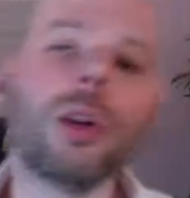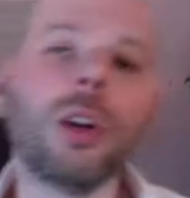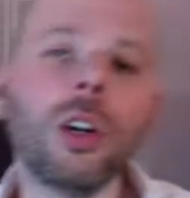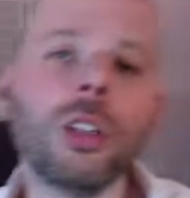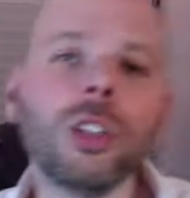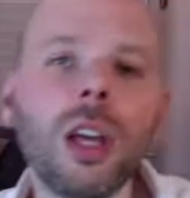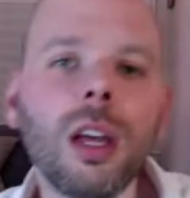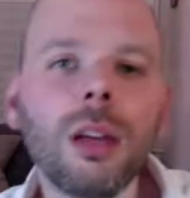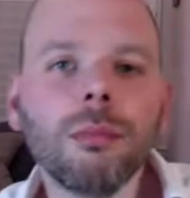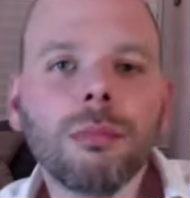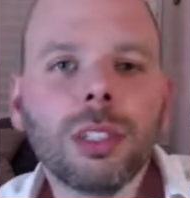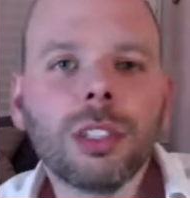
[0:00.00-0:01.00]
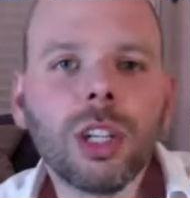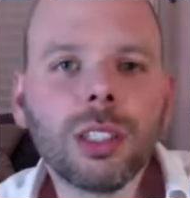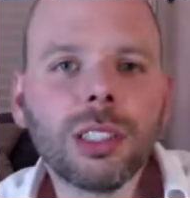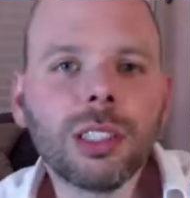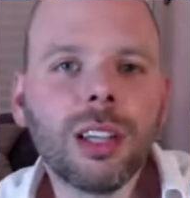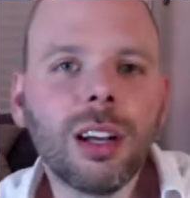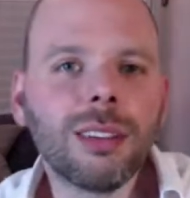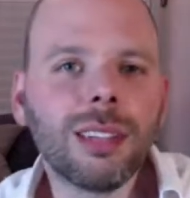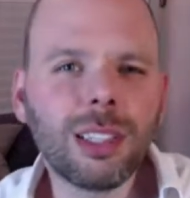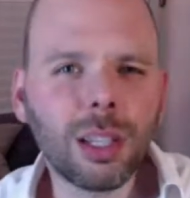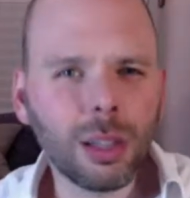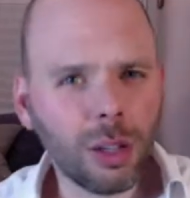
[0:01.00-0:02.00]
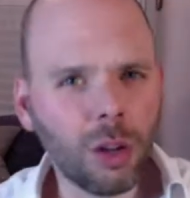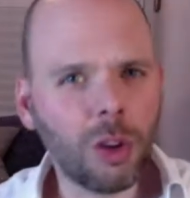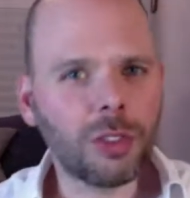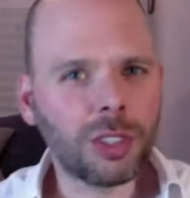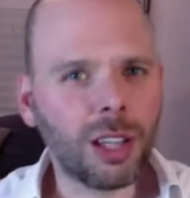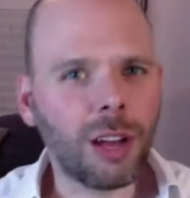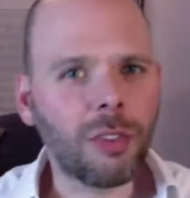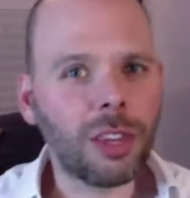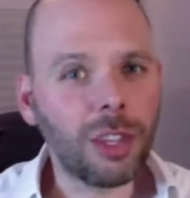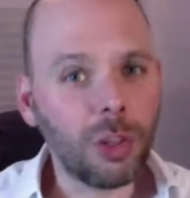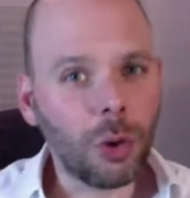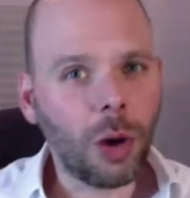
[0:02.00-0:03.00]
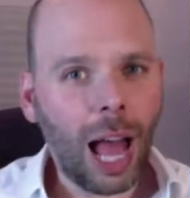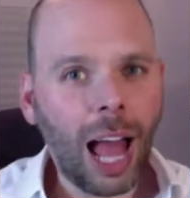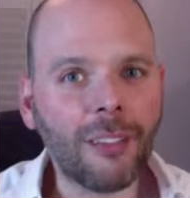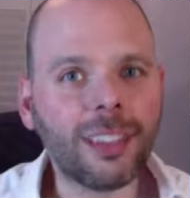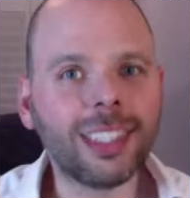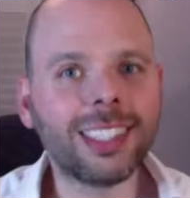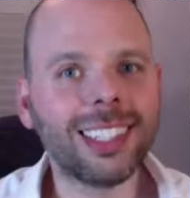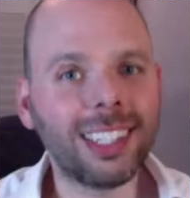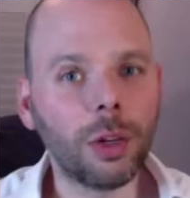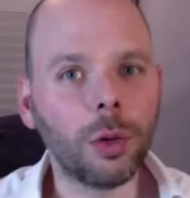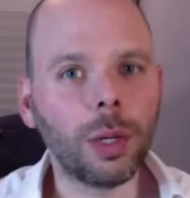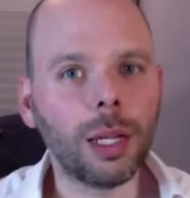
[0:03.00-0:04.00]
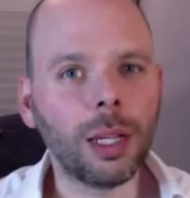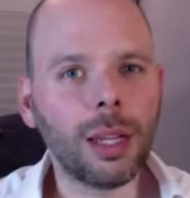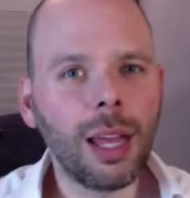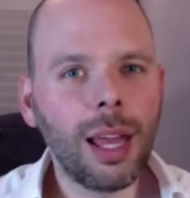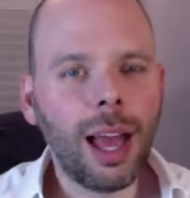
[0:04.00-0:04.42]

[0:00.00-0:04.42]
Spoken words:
because the chances are there's a lot of stuff that you're having to deal with.